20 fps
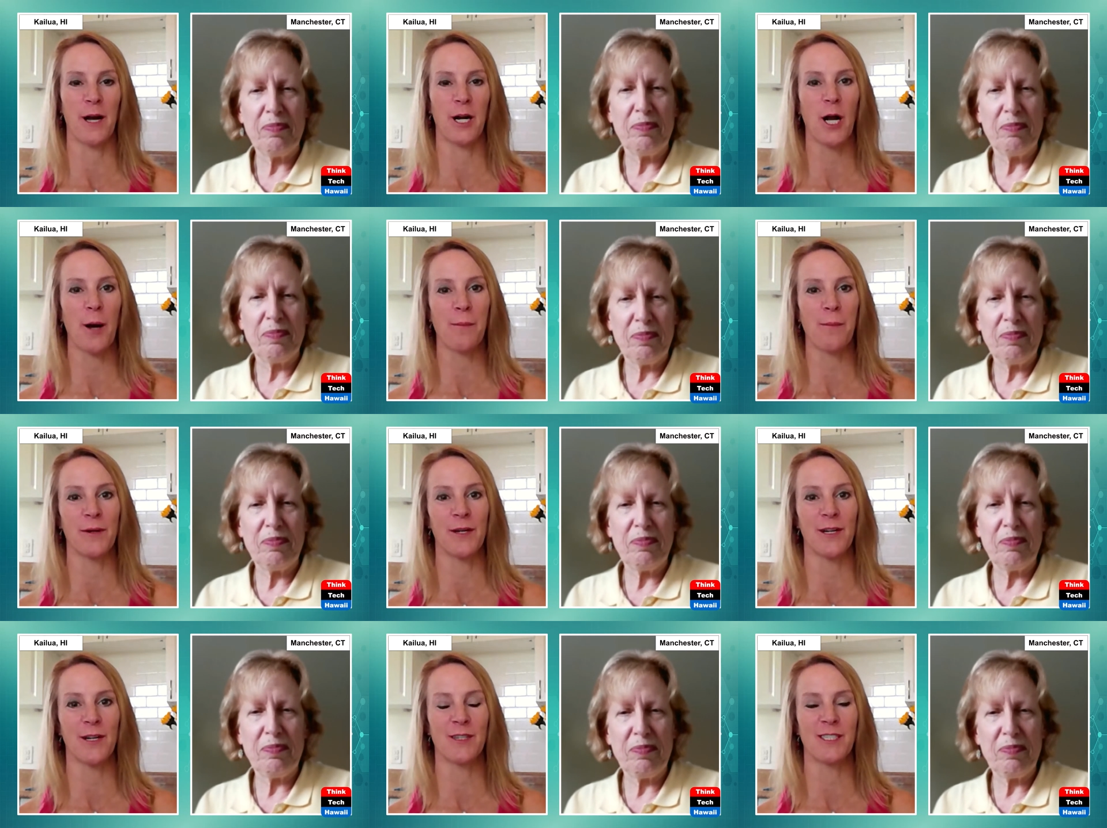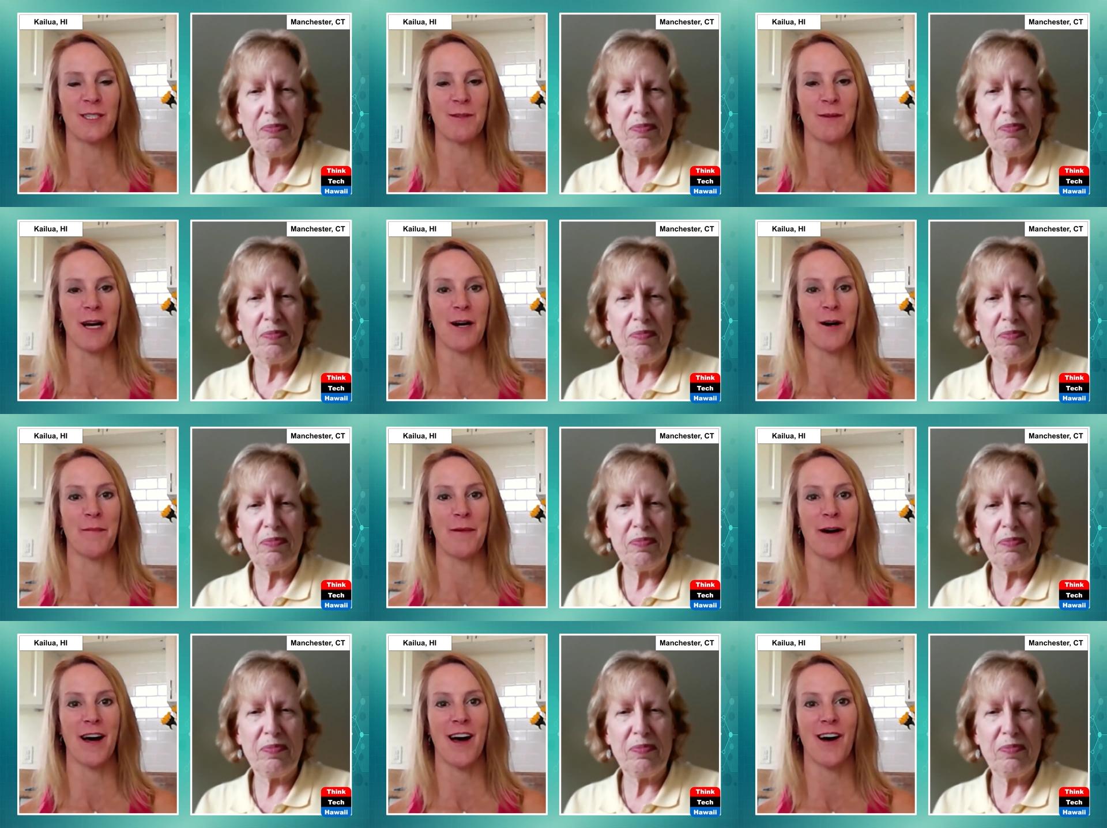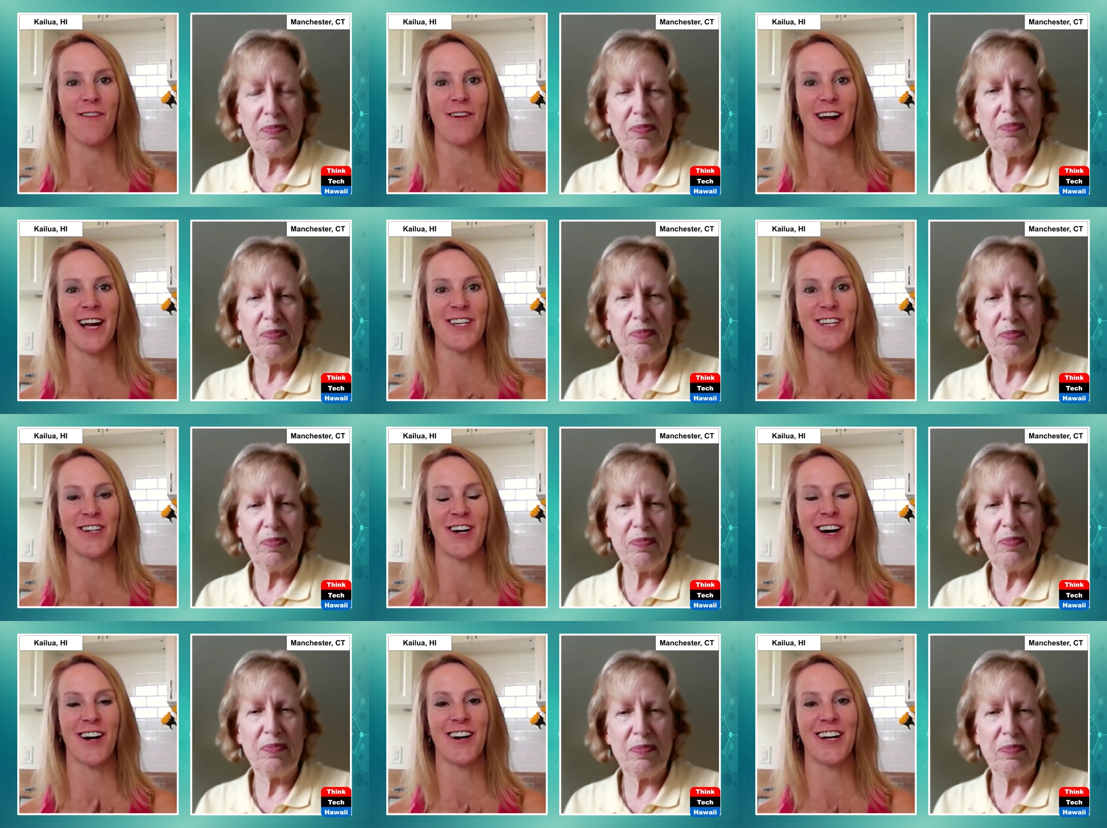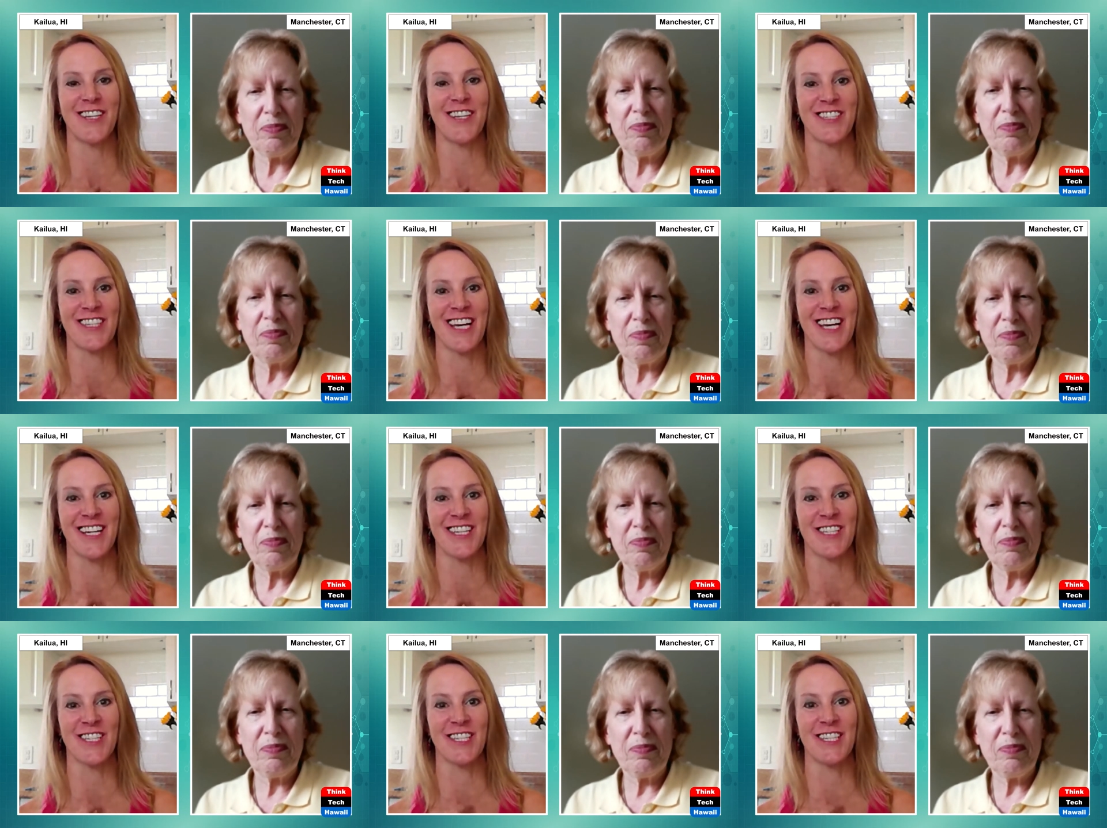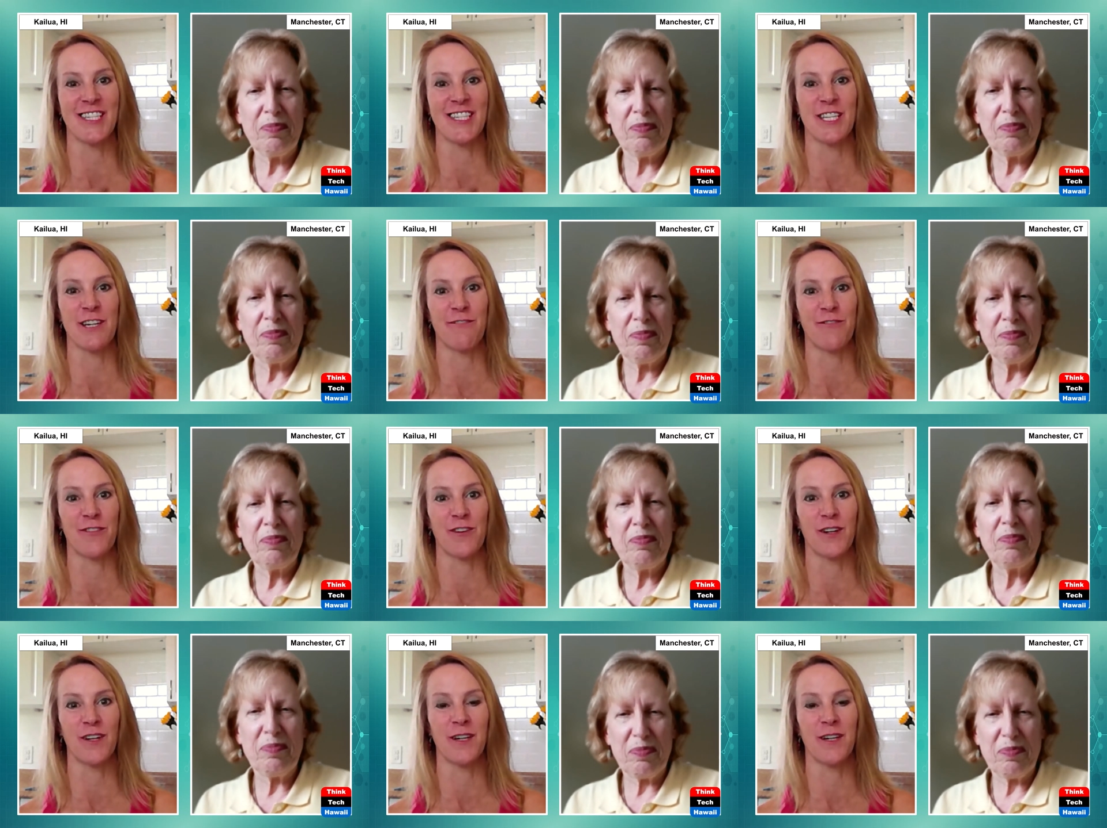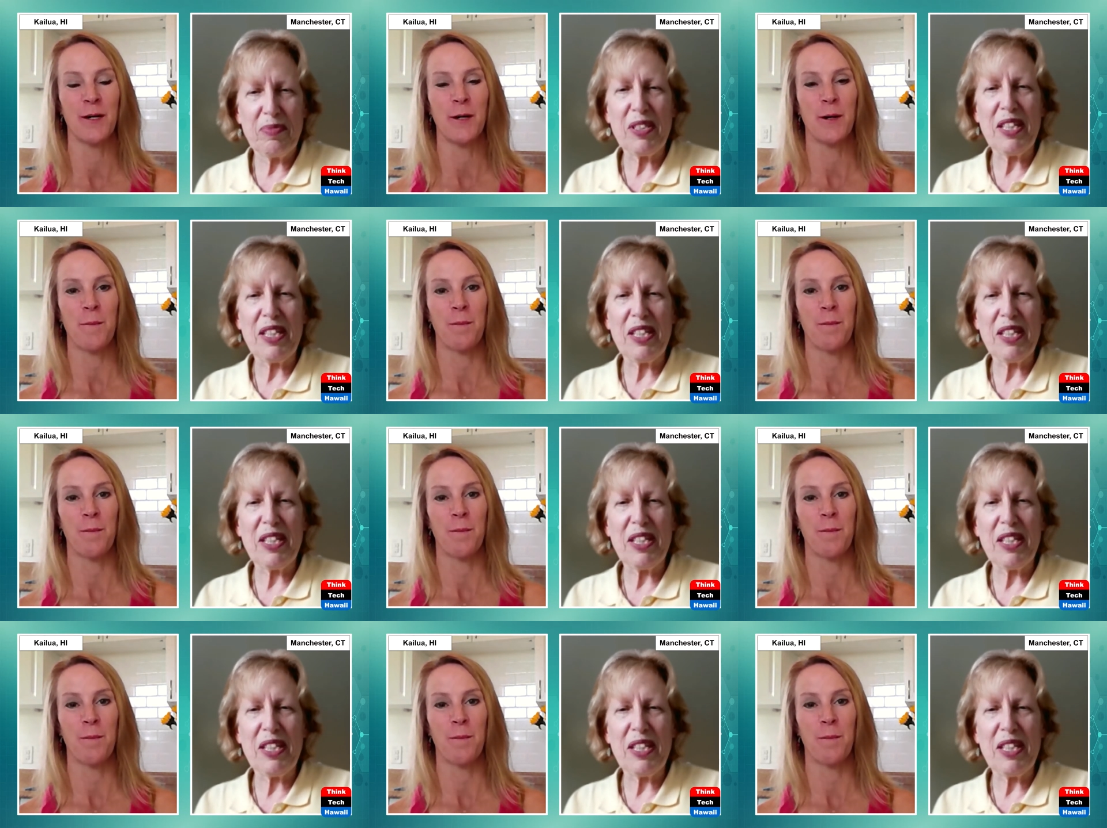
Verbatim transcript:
Speaker 1: a couple of years ago about how ed- our education differed